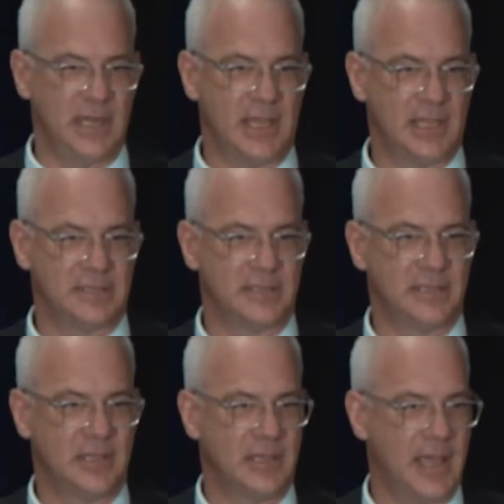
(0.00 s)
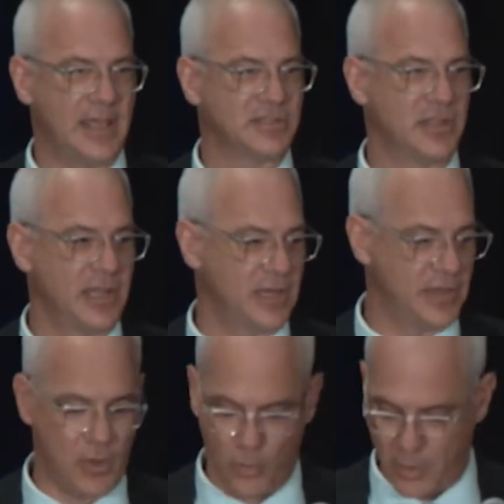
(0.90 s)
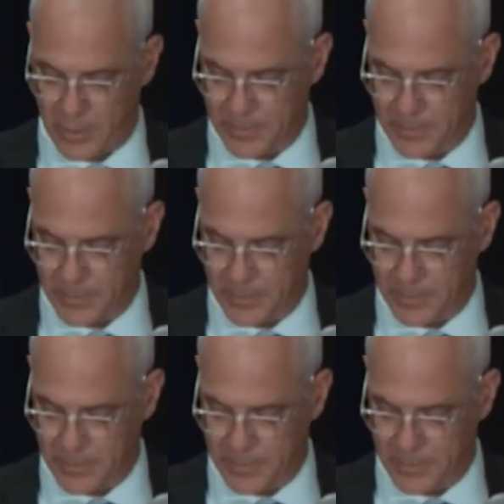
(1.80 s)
has escalated that work.